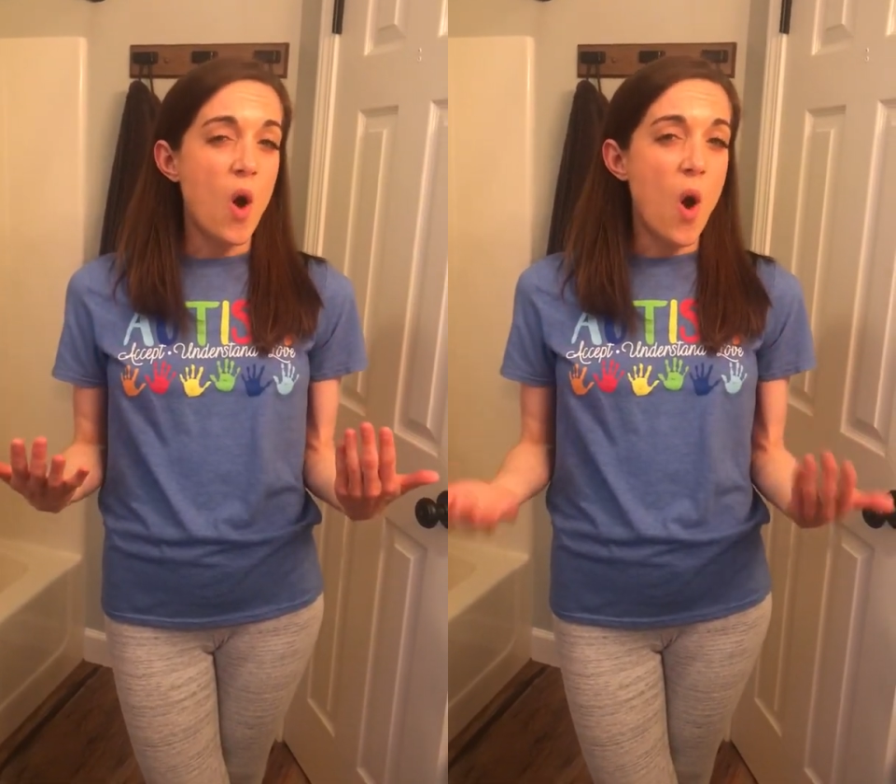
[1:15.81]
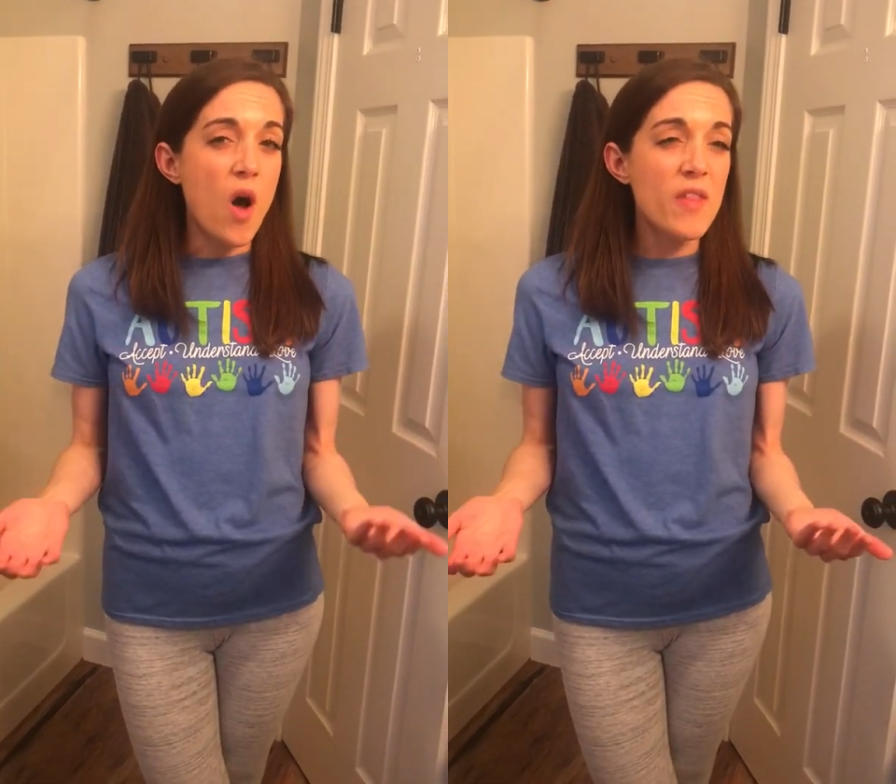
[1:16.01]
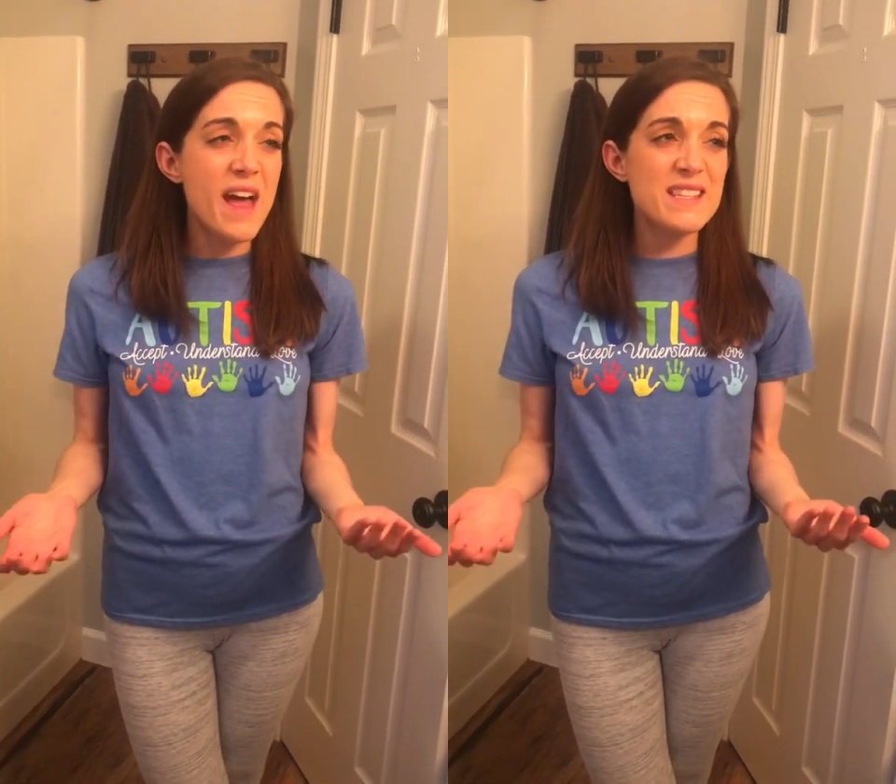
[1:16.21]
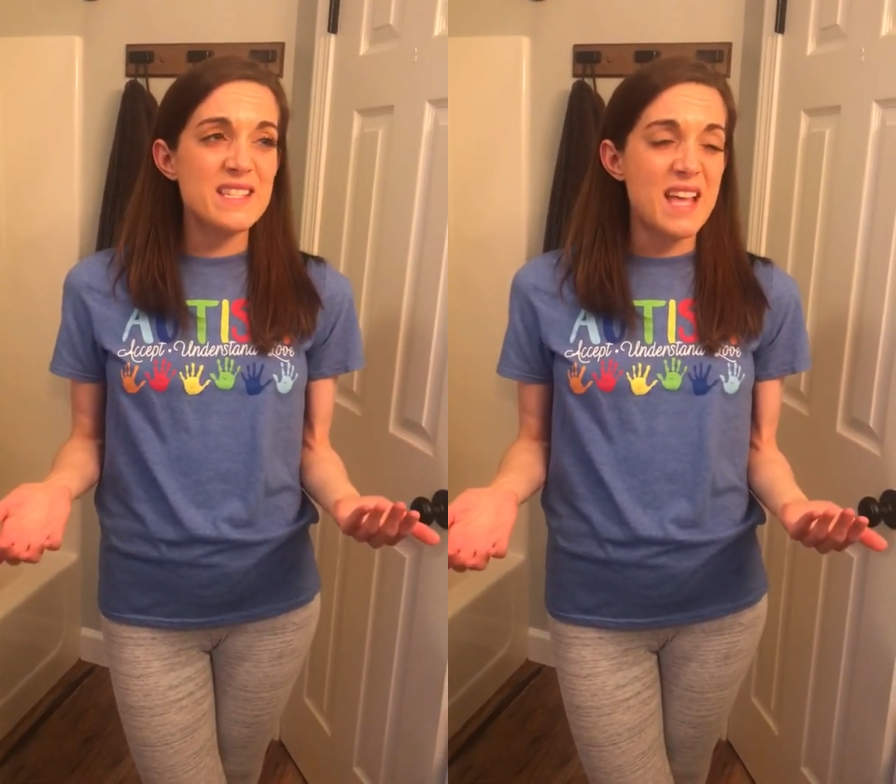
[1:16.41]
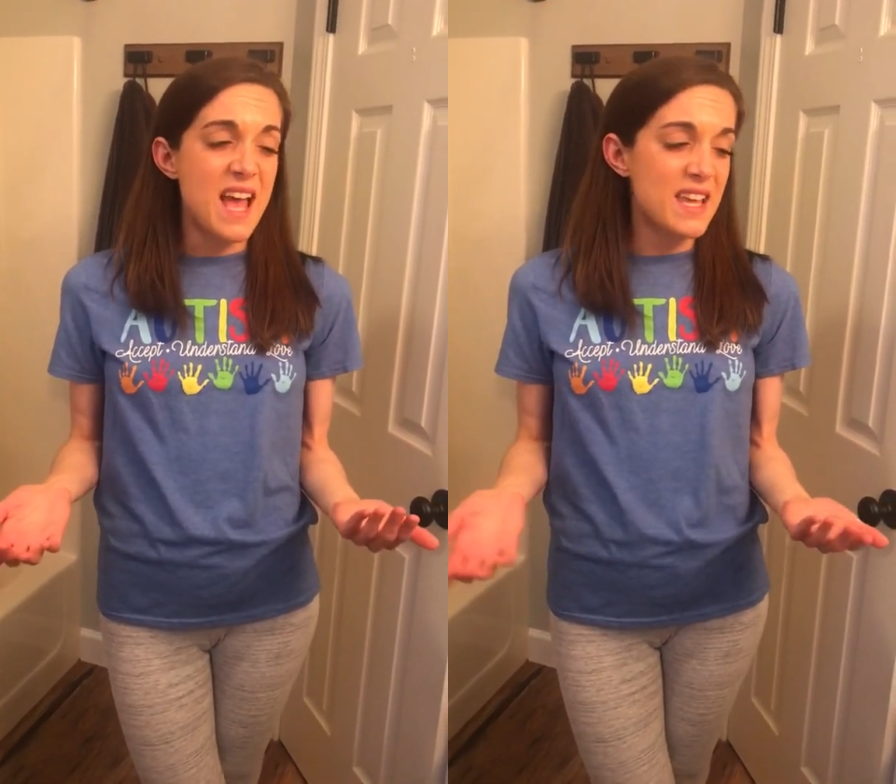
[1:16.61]
All that's
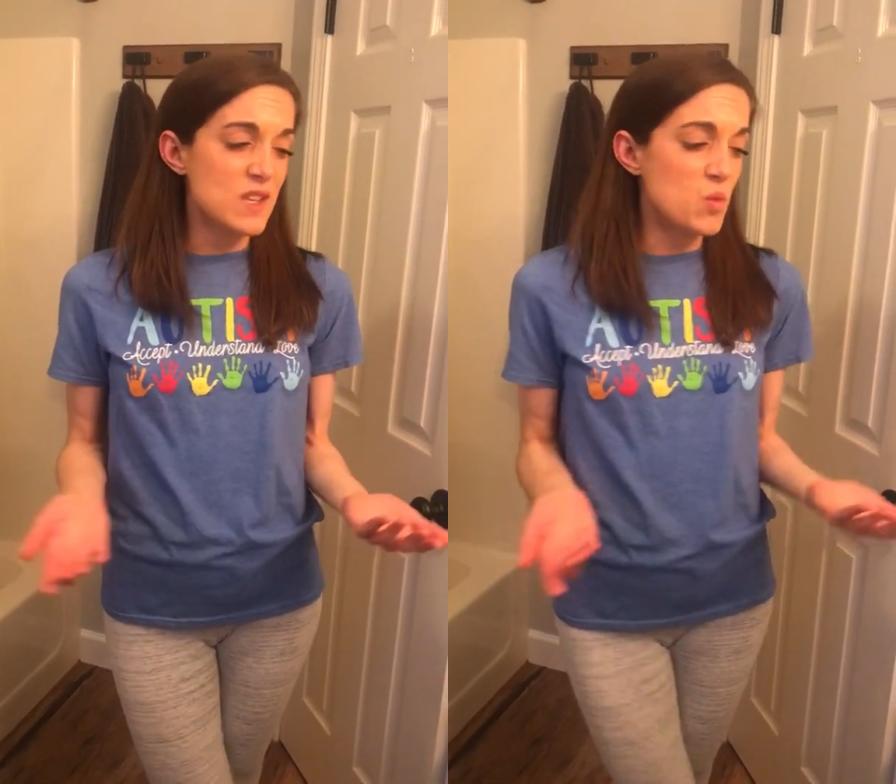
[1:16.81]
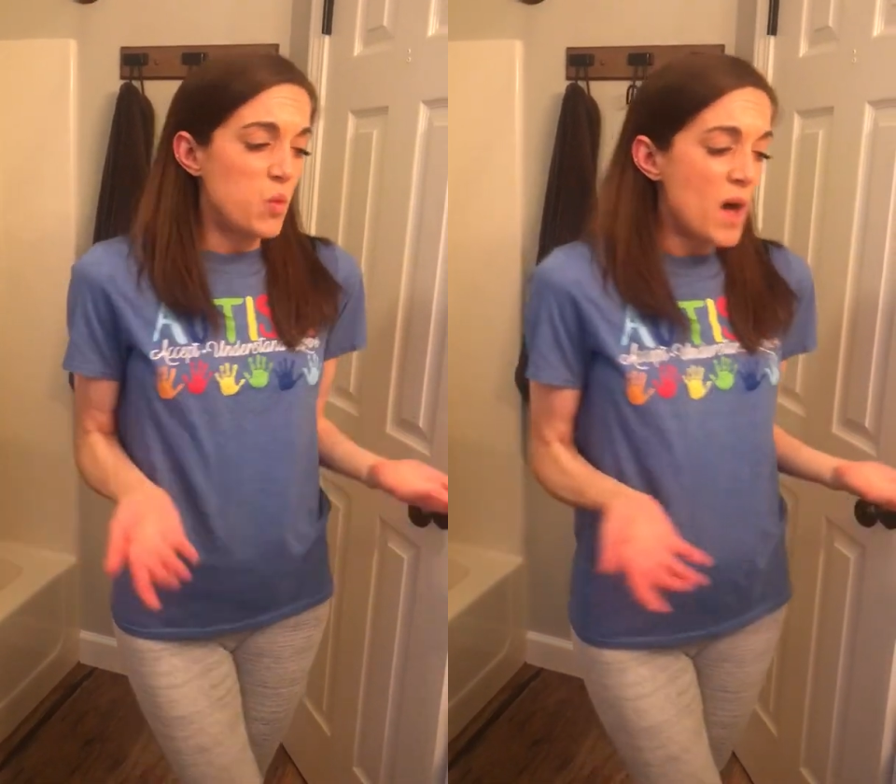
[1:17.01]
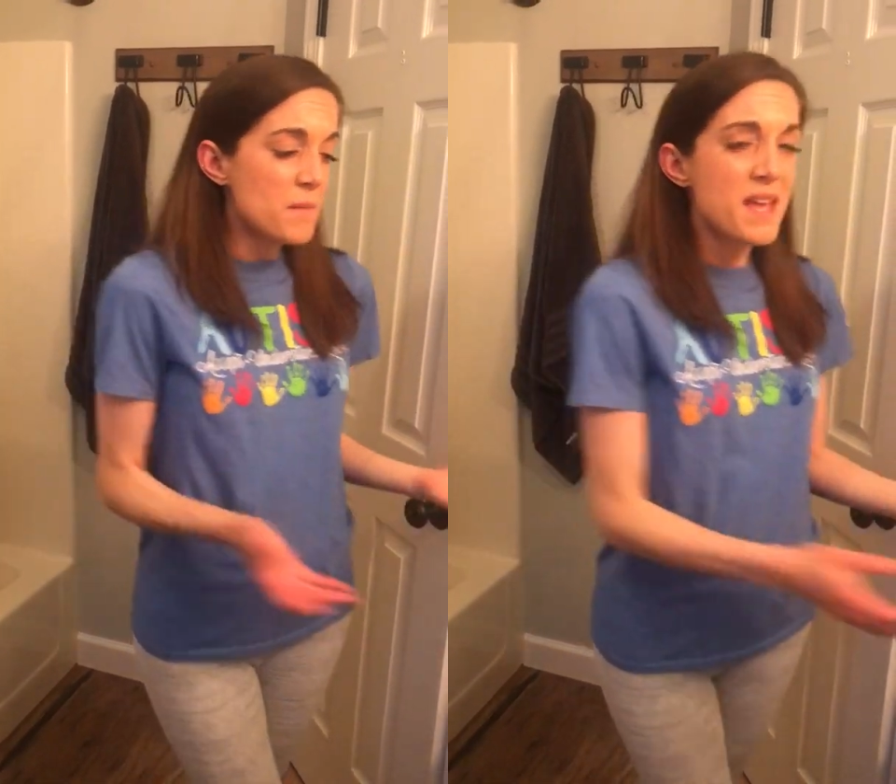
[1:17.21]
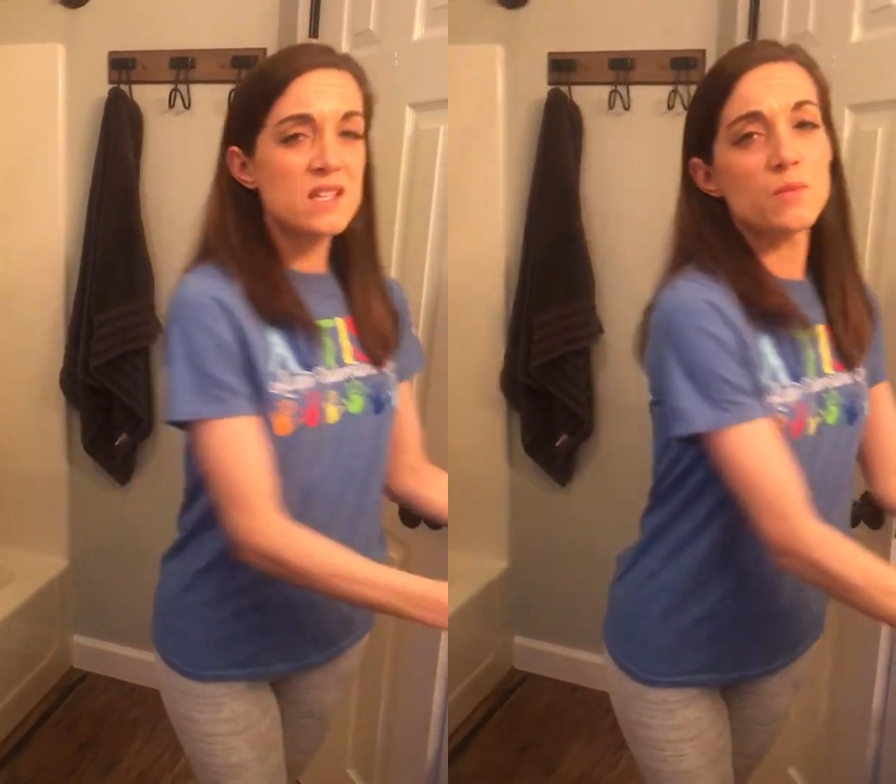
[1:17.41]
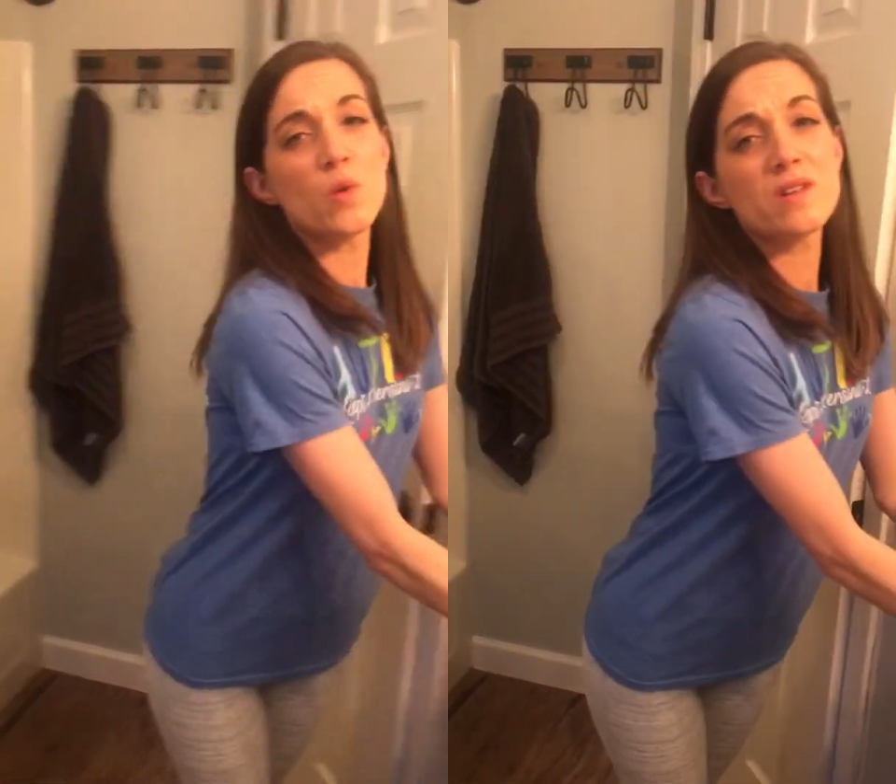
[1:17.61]
saying is what
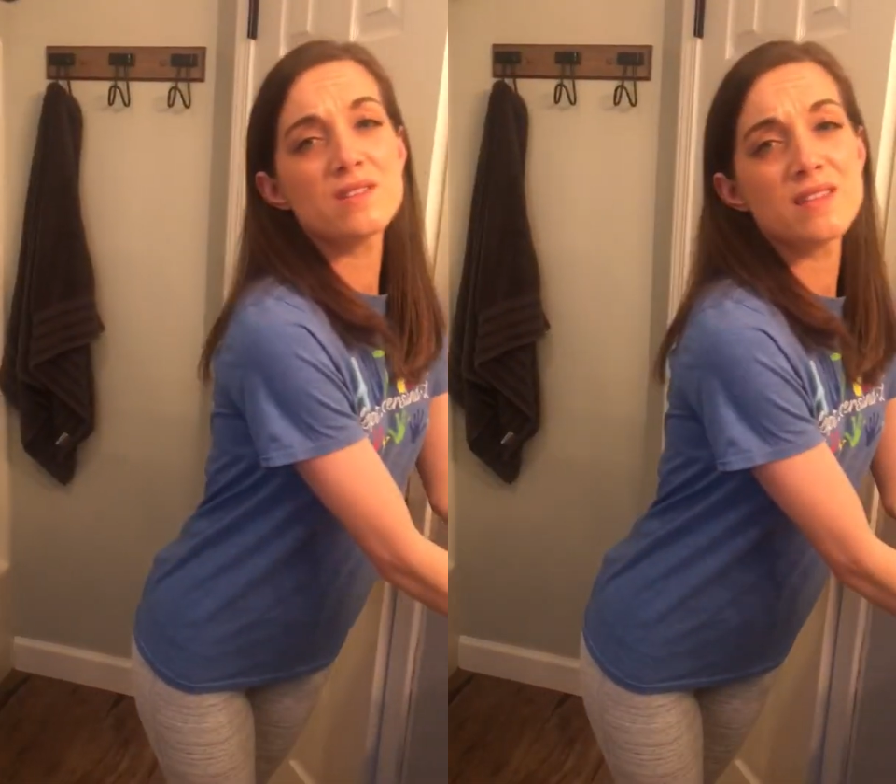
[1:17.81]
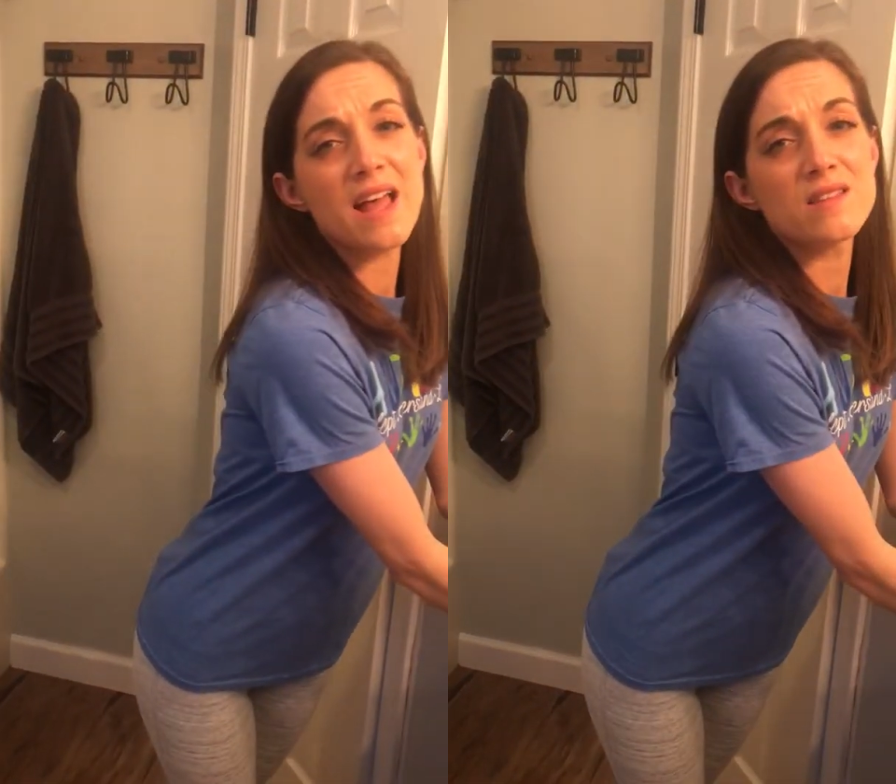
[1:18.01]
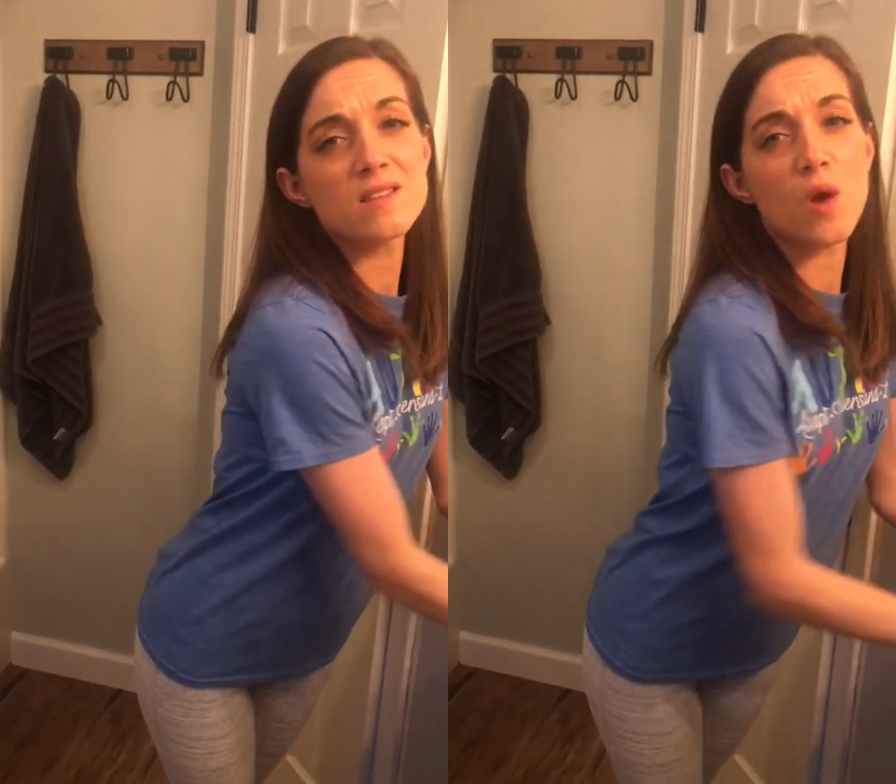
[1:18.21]
makes more sense?